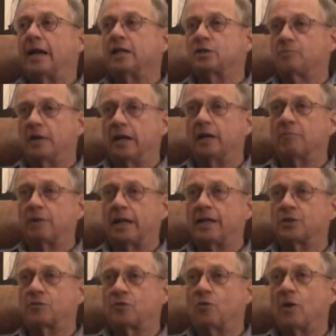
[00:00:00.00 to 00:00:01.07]
it's been in
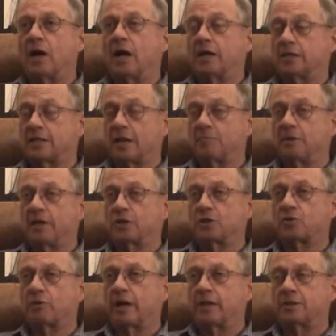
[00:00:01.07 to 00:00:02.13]
place for a while and it's not being
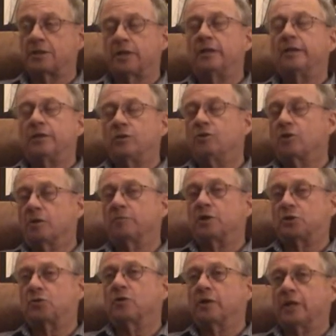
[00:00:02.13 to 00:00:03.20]
scratched, you can be
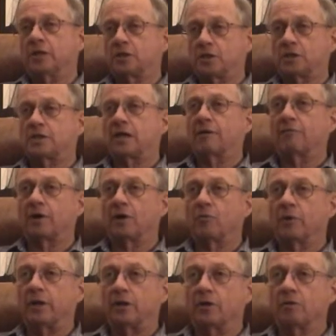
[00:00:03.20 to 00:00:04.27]
sure that it has a sapphire
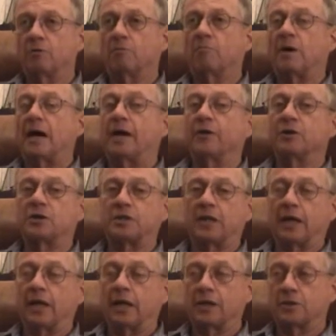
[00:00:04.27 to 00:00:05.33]
window. My
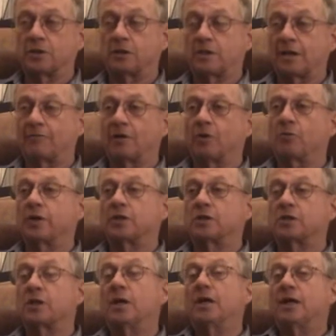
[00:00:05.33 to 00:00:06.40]
understanding is the sapphire
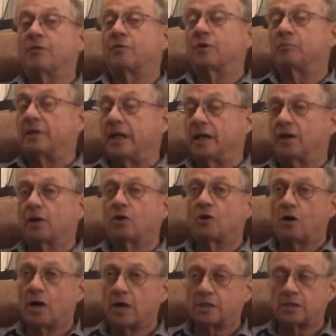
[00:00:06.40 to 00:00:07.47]
windows have come down in
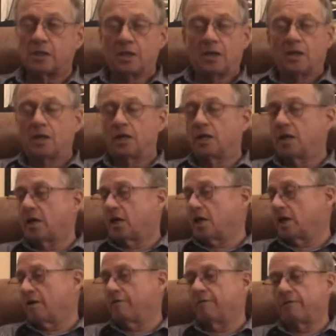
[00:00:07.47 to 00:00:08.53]
cost, and
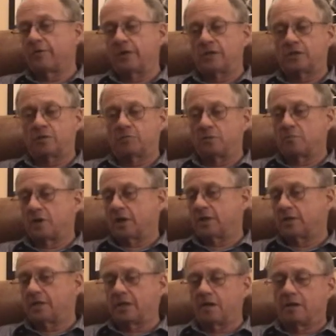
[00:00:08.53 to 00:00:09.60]
every supermarket
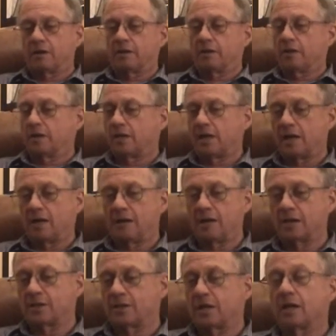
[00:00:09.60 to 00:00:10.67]
scanner that now
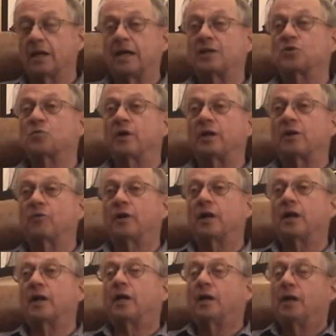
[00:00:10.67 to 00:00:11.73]
has a glass window
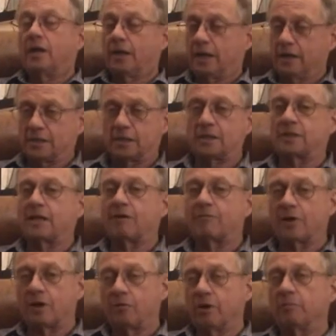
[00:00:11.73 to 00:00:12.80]
in it has a
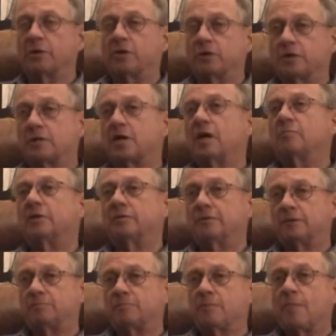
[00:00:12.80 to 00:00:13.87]
sapphire ribbon on top of
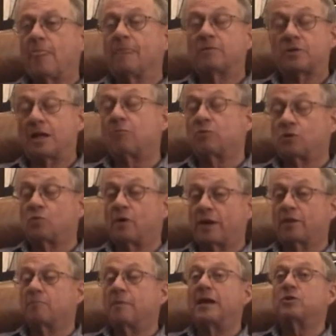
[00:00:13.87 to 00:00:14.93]
it. Okay. So that was one
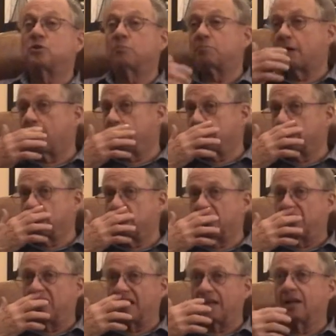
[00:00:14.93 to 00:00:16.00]
of the major problems at the
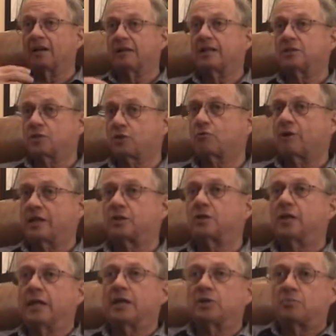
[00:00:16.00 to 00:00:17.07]
beginning, getting that scratch
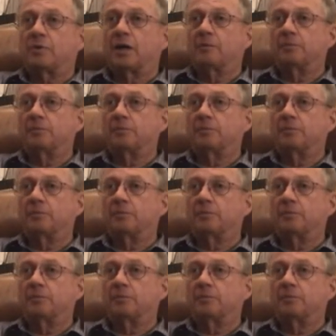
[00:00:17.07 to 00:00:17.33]
glass problem.